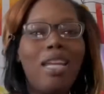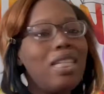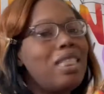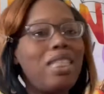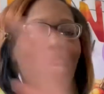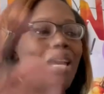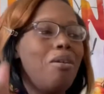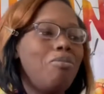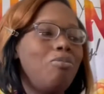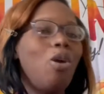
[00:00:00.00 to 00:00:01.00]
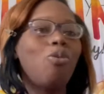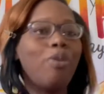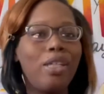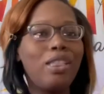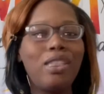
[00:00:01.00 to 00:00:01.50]
That scam
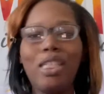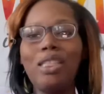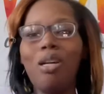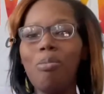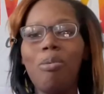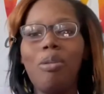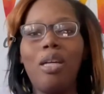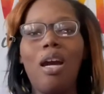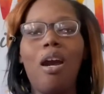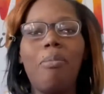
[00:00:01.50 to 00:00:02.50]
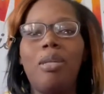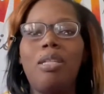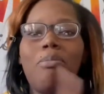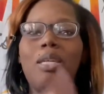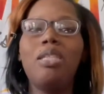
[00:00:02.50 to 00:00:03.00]
risk. That's the the people that call me that
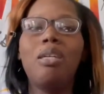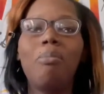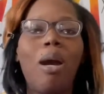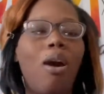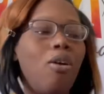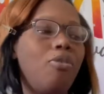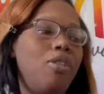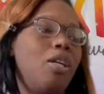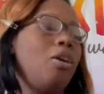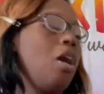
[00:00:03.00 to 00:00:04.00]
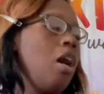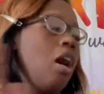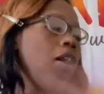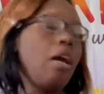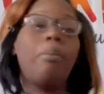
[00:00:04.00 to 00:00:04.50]
messed up my whole video.
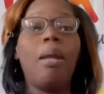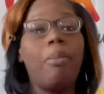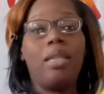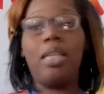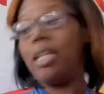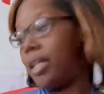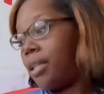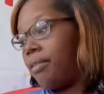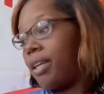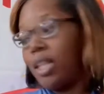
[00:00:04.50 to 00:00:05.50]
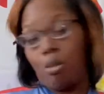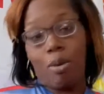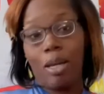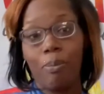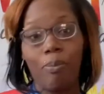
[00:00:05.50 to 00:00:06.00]
Okay, but I'm at the end of it
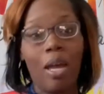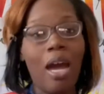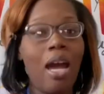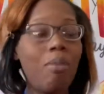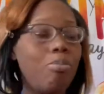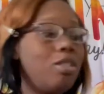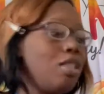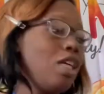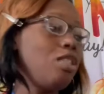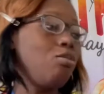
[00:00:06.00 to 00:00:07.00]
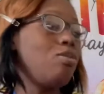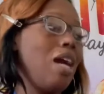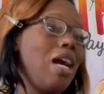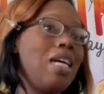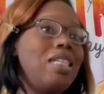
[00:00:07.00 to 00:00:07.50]
anyway. I appreciate you
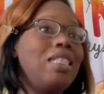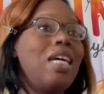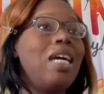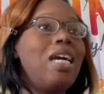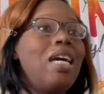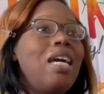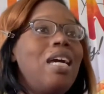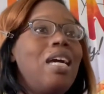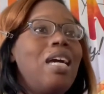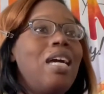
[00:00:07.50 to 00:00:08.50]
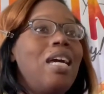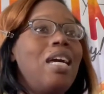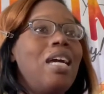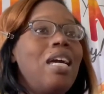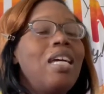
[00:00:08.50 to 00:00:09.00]
guys.
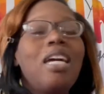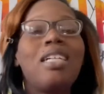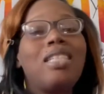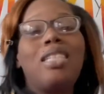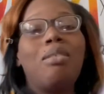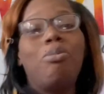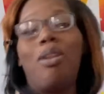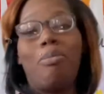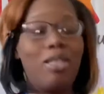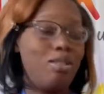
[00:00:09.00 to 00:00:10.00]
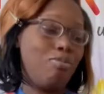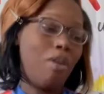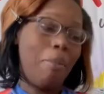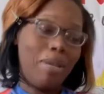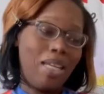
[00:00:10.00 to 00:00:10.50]
Yeah, because at this point, I'm just
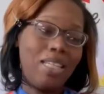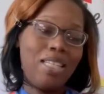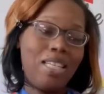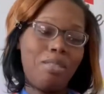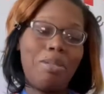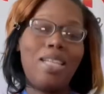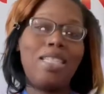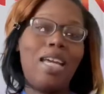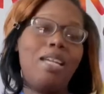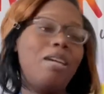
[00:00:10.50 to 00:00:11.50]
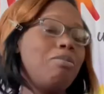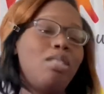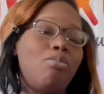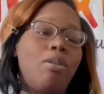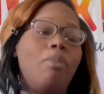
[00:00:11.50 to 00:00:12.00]
rambling. That's what I say. I'm just
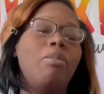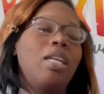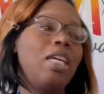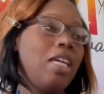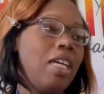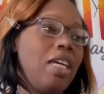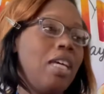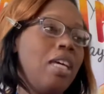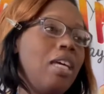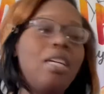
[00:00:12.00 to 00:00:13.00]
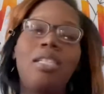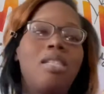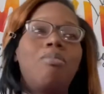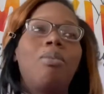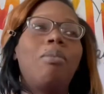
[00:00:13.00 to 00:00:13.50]
rambling.
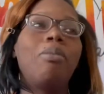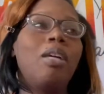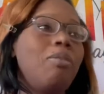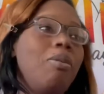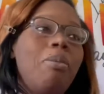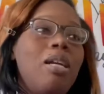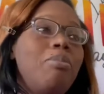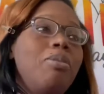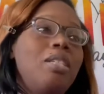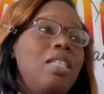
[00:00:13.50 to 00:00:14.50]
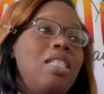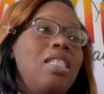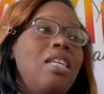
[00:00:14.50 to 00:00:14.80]
Just rambling. We about to put this...